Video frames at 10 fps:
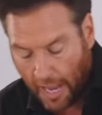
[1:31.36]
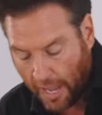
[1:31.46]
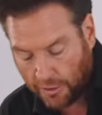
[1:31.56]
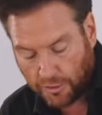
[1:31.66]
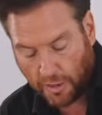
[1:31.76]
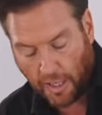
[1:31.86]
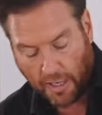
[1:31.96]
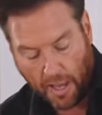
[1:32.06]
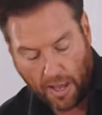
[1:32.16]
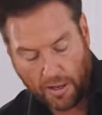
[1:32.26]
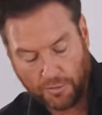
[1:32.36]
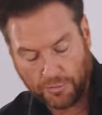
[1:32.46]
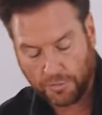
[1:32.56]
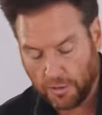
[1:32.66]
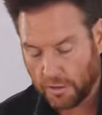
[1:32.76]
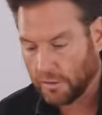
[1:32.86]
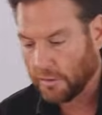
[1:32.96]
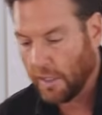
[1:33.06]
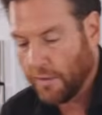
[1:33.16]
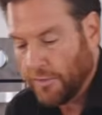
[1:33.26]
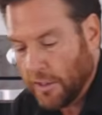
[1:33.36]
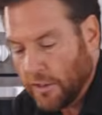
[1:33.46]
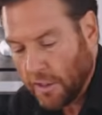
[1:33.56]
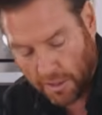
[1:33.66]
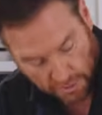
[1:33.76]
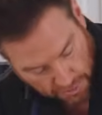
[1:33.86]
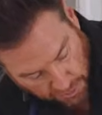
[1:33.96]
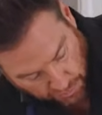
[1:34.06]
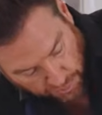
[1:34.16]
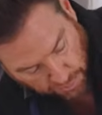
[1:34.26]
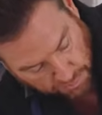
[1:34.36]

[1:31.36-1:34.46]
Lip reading: Actually, I have, look at this, I have the interior